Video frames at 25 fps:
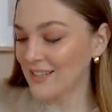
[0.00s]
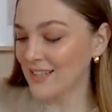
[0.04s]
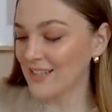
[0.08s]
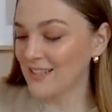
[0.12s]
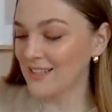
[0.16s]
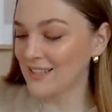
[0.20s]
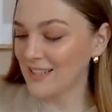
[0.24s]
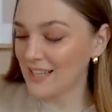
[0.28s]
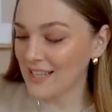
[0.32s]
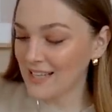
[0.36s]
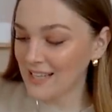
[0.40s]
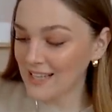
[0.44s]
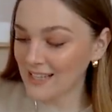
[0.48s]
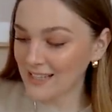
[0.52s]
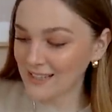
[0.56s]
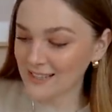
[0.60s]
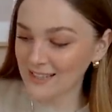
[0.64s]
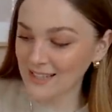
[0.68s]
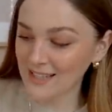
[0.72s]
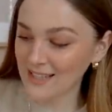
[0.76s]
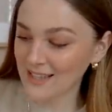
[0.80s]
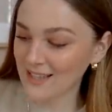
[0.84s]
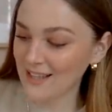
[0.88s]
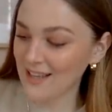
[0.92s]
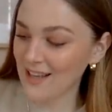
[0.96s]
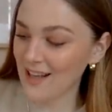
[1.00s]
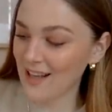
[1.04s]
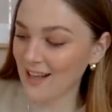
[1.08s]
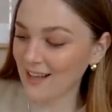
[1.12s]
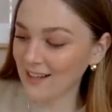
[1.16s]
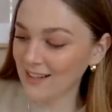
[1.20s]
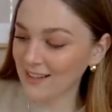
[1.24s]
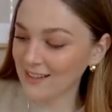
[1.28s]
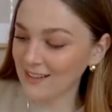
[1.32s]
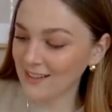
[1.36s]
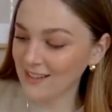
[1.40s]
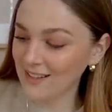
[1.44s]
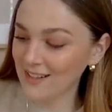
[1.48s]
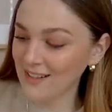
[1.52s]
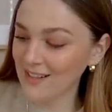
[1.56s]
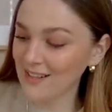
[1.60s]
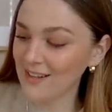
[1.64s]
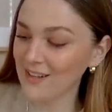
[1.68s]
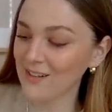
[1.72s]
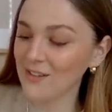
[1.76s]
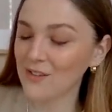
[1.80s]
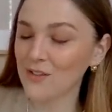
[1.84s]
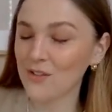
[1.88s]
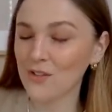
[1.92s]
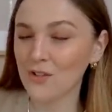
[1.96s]
This is the
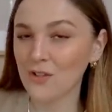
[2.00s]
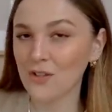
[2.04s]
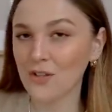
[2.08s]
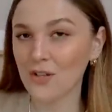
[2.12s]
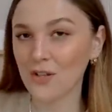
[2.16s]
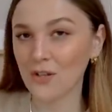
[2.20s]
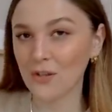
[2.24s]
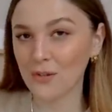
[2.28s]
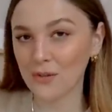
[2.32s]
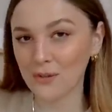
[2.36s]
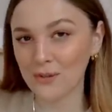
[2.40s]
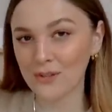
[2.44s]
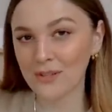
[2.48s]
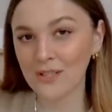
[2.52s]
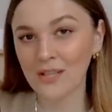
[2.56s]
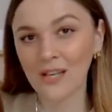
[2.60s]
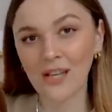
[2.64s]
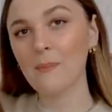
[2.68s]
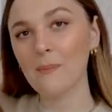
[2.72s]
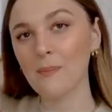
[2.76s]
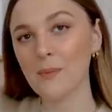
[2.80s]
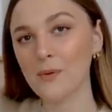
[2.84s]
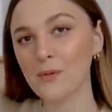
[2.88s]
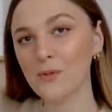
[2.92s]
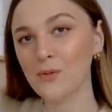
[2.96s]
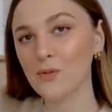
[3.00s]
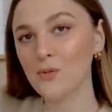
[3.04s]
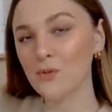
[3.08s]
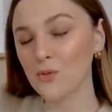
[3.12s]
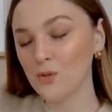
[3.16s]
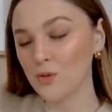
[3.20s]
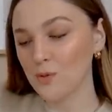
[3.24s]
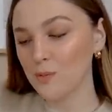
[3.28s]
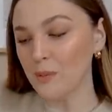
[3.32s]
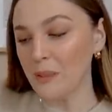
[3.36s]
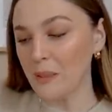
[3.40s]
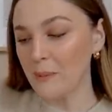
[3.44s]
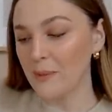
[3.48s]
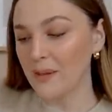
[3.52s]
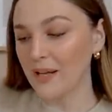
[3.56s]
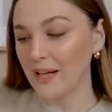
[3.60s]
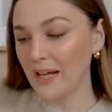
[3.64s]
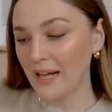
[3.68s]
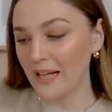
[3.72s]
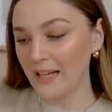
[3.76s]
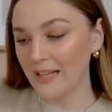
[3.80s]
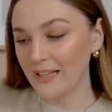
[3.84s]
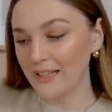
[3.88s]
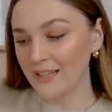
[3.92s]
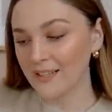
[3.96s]
Acne Studios Musubi
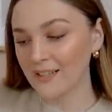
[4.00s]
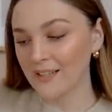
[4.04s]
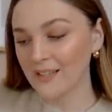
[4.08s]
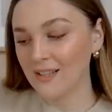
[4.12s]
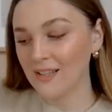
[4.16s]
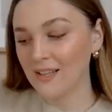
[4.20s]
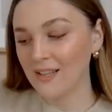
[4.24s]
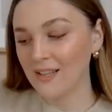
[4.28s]
bag.